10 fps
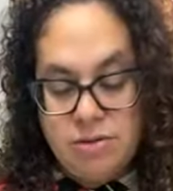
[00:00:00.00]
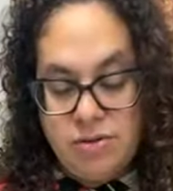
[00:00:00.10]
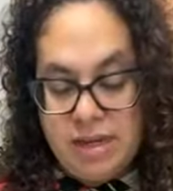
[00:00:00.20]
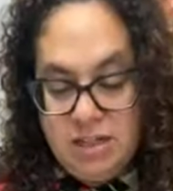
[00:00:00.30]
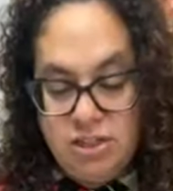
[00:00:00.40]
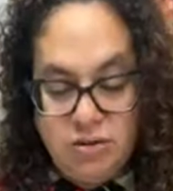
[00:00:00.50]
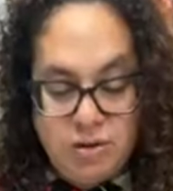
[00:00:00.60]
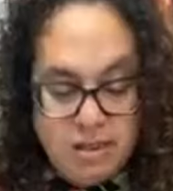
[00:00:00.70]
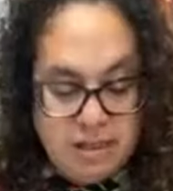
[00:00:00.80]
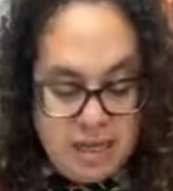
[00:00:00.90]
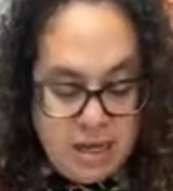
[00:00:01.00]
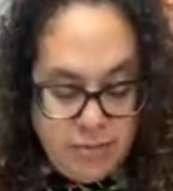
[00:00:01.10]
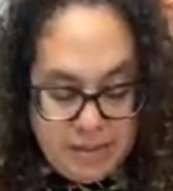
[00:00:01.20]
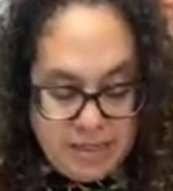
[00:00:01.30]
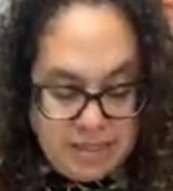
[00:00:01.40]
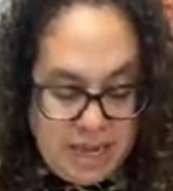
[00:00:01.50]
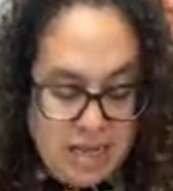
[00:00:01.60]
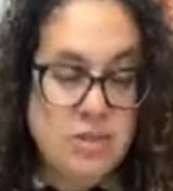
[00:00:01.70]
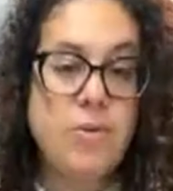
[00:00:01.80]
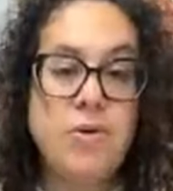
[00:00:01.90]
So I can show you the layout because it
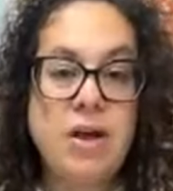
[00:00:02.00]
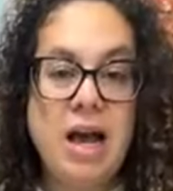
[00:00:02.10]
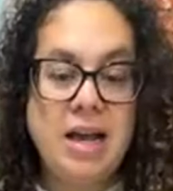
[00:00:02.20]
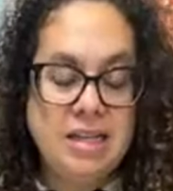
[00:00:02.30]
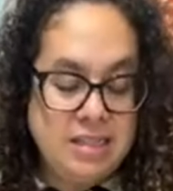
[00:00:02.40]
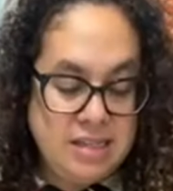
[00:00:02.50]
has all kinds